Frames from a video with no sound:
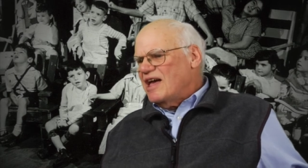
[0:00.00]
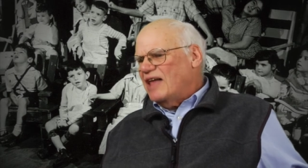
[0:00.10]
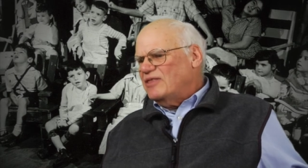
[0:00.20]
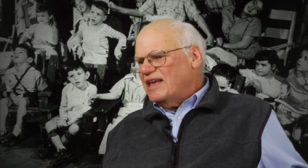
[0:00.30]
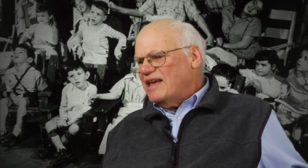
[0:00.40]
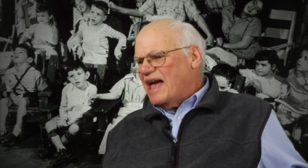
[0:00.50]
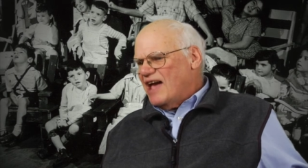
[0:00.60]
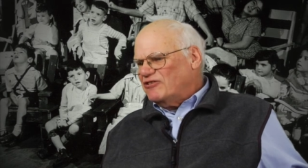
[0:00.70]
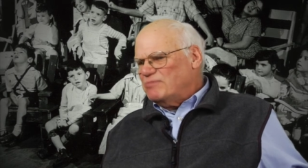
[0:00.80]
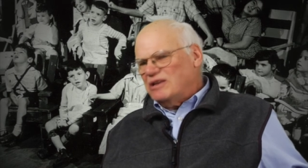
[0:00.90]
and they
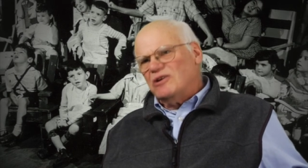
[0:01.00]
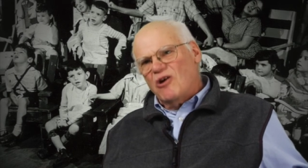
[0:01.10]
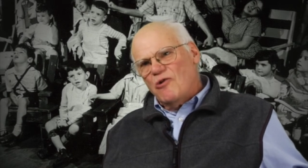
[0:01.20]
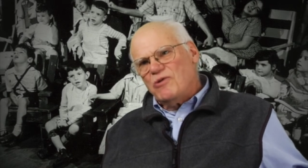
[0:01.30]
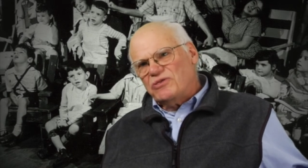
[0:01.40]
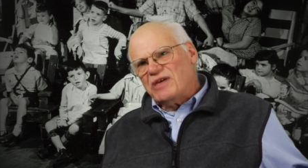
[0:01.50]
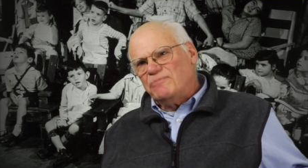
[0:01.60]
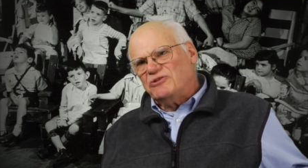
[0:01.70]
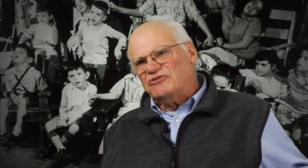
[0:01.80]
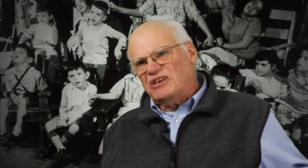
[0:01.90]
asked me to go with them
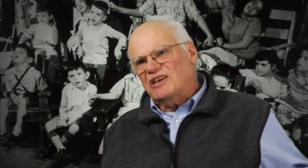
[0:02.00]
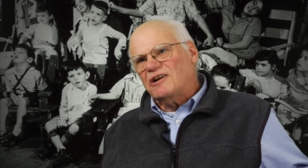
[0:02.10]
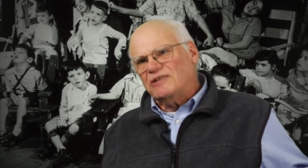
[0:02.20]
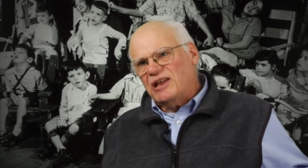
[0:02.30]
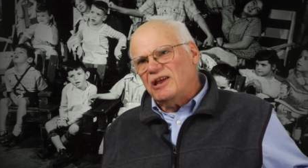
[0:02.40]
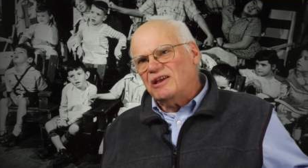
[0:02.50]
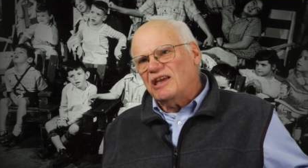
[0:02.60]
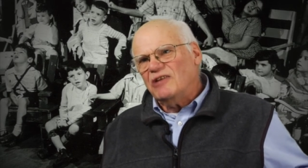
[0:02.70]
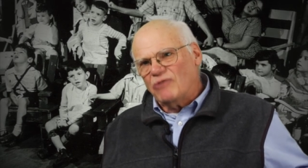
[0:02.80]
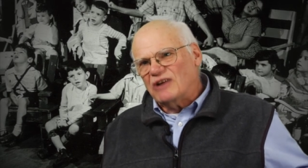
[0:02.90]
to see a clinic
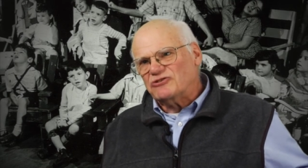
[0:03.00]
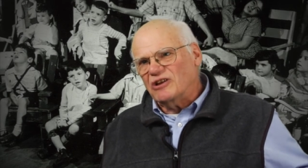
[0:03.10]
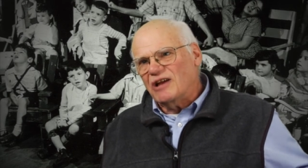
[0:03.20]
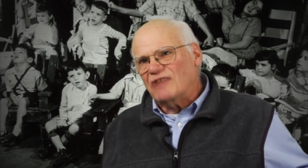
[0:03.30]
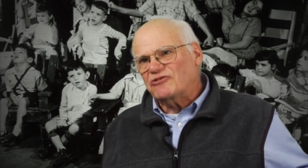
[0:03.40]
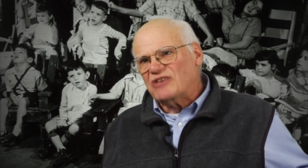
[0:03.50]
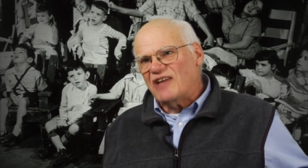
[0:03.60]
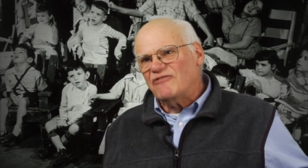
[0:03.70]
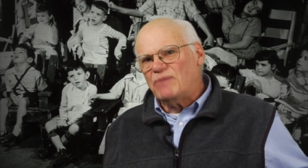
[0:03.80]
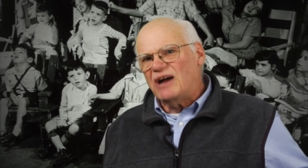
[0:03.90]
in Russia
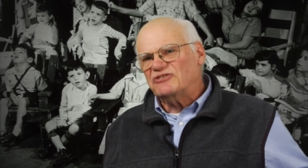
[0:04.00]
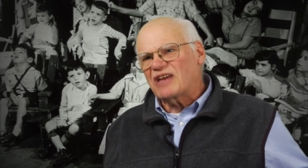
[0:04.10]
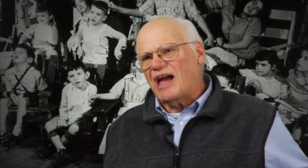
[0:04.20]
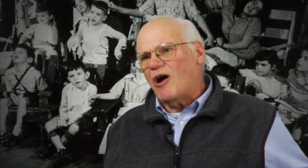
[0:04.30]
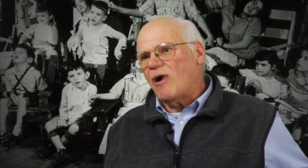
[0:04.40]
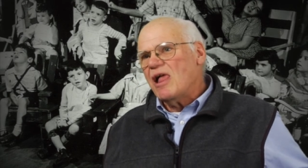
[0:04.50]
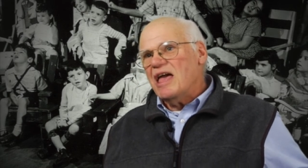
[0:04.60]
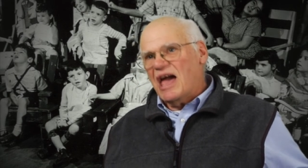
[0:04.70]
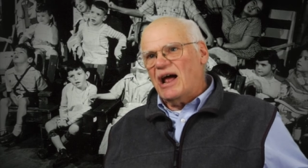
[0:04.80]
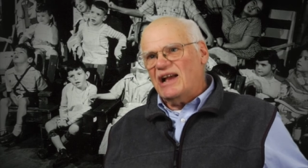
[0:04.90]
outside of Moscow.
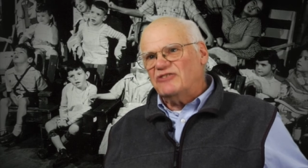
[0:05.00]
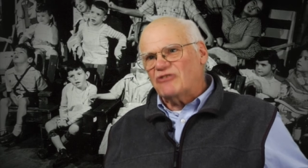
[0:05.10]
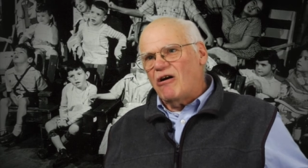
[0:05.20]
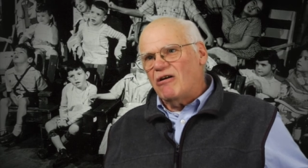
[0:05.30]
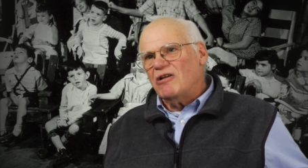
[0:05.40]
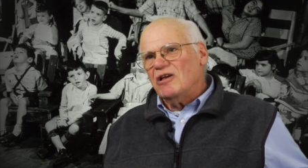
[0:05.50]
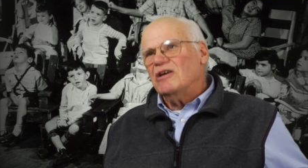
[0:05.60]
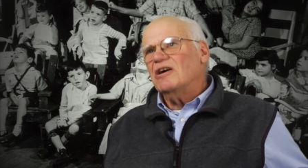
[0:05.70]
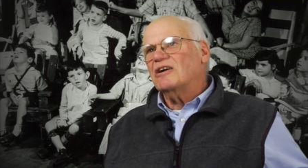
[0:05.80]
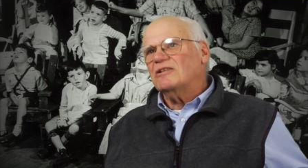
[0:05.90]
And I saw
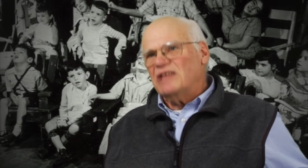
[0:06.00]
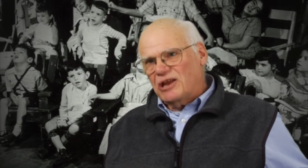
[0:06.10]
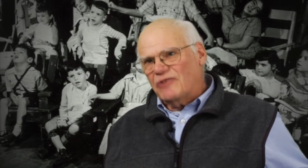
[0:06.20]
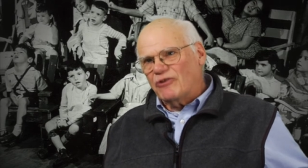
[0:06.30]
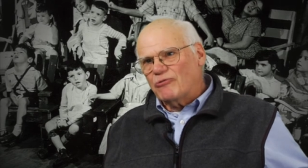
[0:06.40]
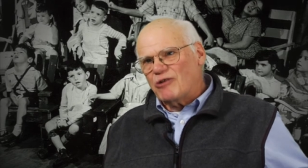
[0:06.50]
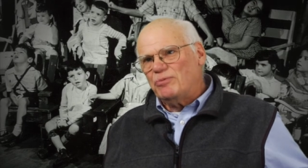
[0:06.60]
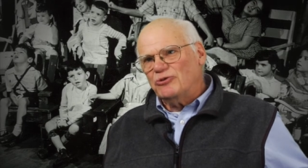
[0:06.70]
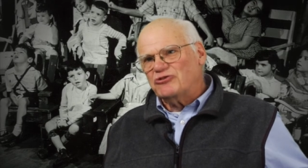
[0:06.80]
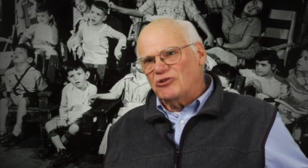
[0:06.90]
a clinic for
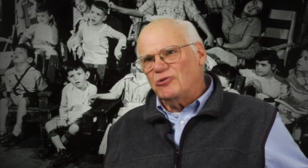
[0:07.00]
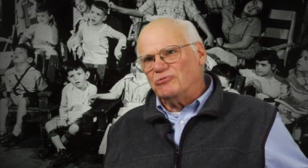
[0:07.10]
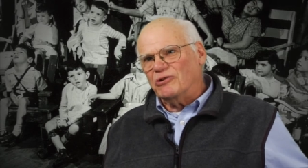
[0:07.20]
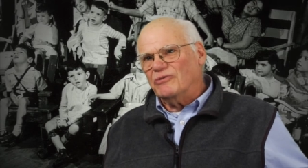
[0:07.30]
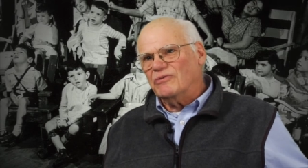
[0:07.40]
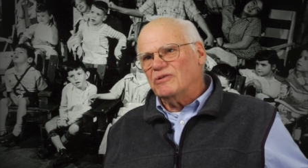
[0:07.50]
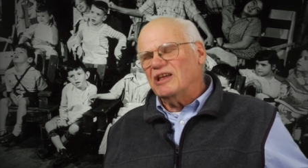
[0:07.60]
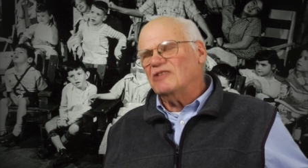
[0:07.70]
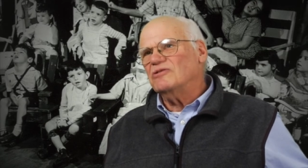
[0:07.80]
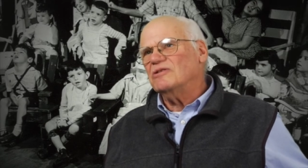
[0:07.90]
crippled children
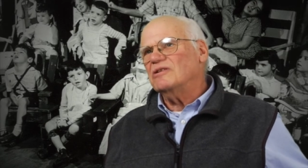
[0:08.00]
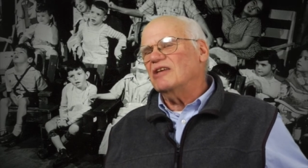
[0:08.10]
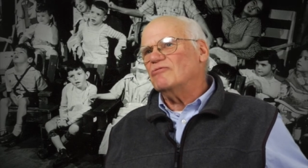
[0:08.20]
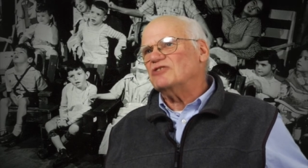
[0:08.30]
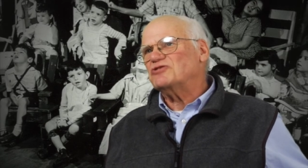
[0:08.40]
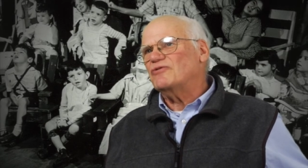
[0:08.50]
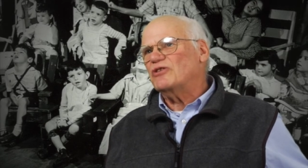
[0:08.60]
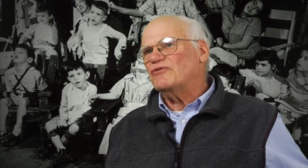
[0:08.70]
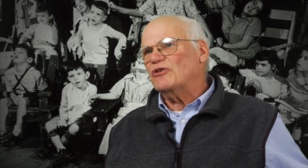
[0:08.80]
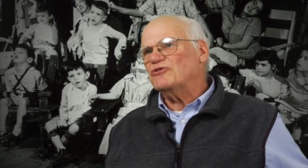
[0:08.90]
in, in Russia for
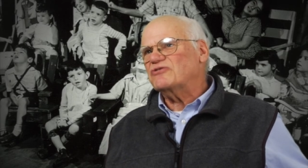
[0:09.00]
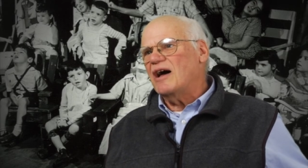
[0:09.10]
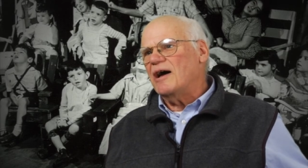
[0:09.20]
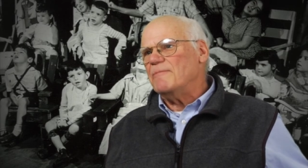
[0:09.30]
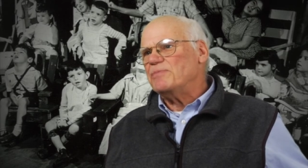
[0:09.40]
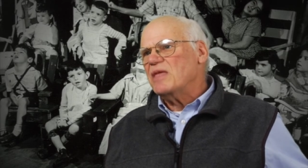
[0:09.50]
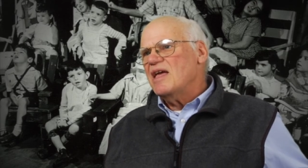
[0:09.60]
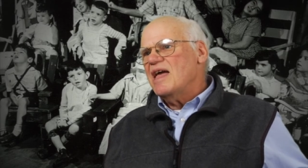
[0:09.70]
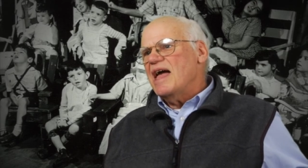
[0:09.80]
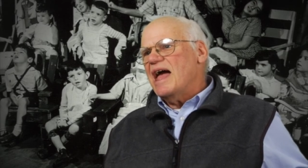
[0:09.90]
the first time.
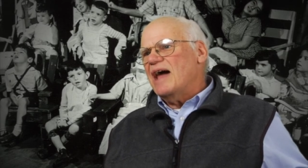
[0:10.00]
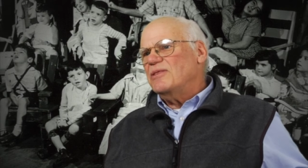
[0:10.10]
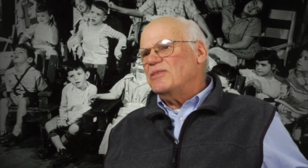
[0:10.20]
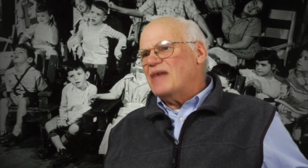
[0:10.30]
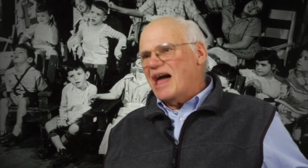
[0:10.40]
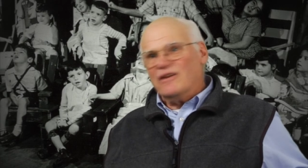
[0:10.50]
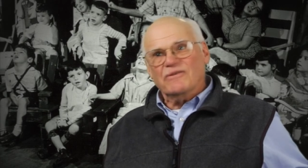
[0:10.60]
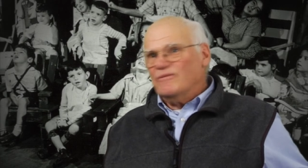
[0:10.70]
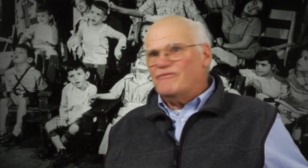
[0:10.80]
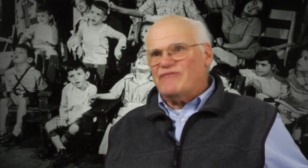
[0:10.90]
And that
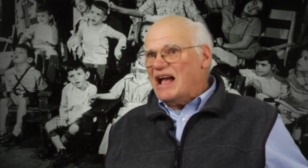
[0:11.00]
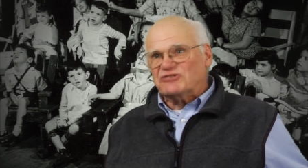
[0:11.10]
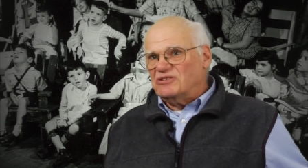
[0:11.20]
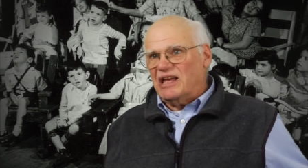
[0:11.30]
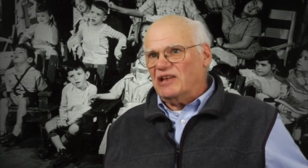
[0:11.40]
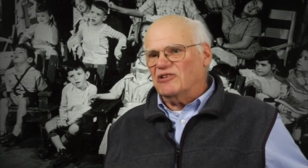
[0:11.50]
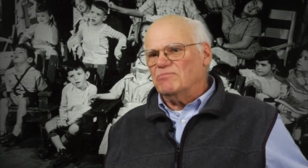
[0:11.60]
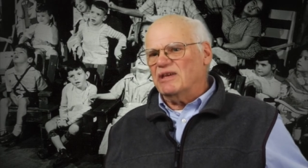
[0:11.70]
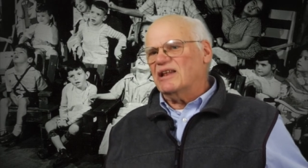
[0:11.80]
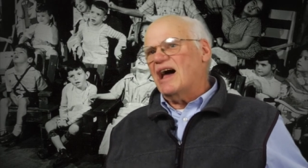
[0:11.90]
fascinated
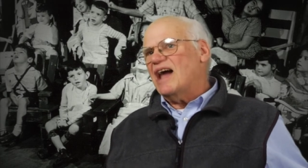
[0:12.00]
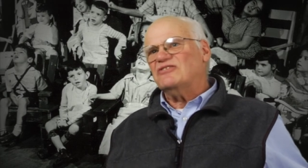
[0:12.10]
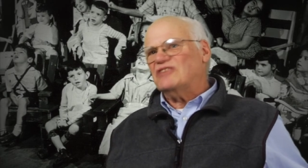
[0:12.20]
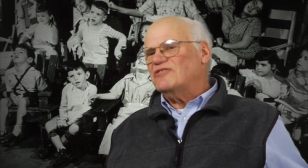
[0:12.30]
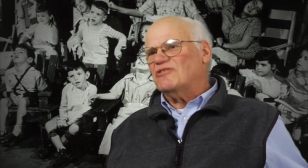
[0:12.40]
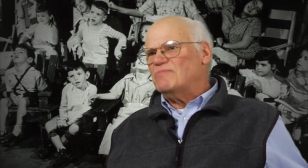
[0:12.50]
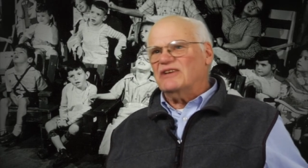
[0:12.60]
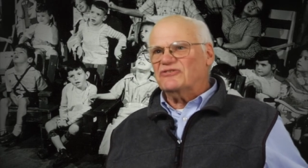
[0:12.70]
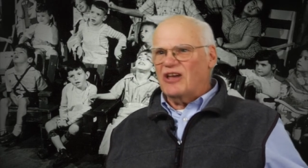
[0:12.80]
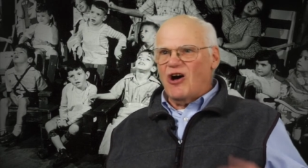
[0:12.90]
me. And I said to
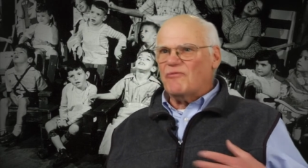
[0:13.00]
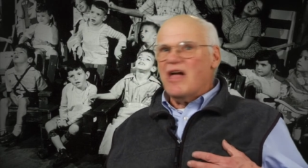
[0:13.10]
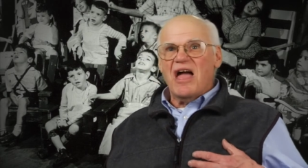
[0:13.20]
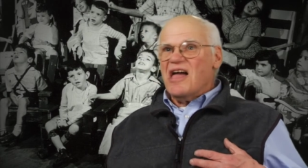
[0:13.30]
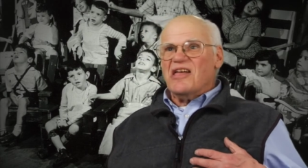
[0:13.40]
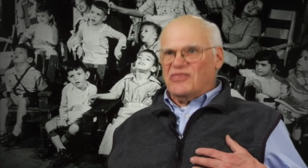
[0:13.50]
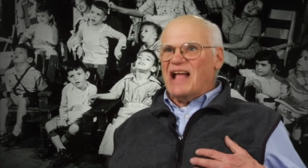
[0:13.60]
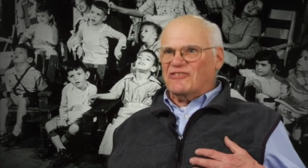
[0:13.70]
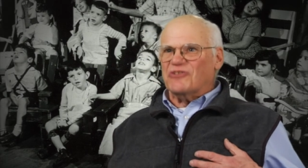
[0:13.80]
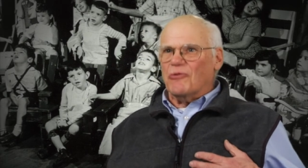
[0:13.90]
myself,
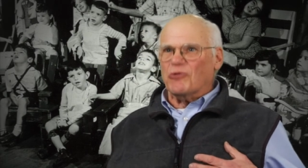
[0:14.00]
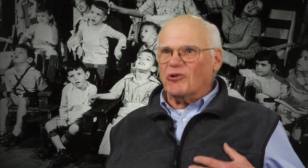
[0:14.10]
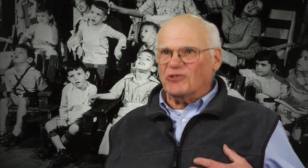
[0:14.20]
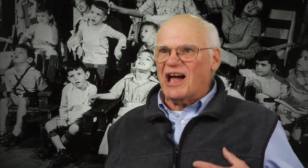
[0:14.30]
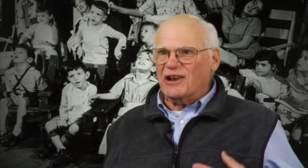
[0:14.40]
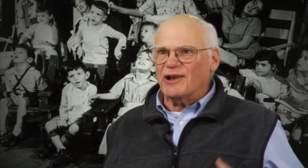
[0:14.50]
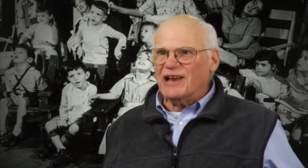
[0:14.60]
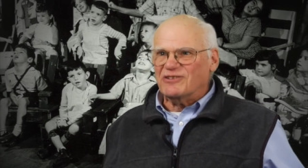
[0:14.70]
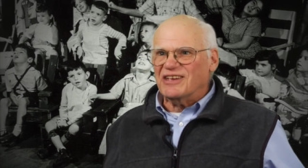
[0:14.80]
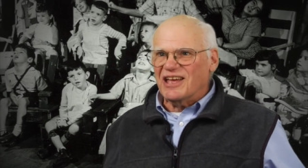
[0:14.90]
that's the world I'd
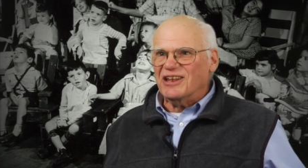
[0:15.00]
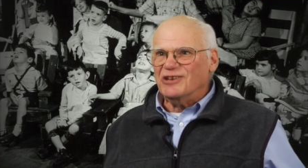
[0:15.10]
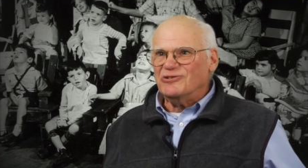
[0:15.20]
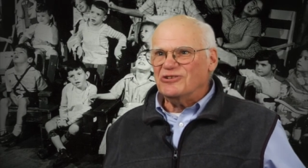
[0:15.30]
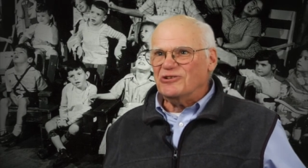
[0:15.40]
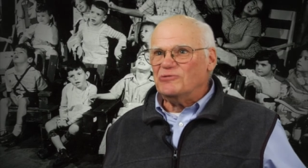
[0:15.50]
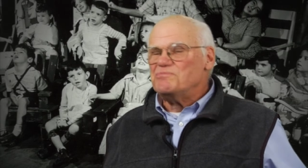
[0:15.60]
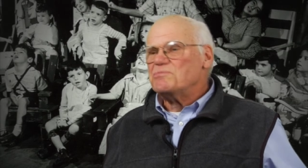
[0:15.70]
like to get into.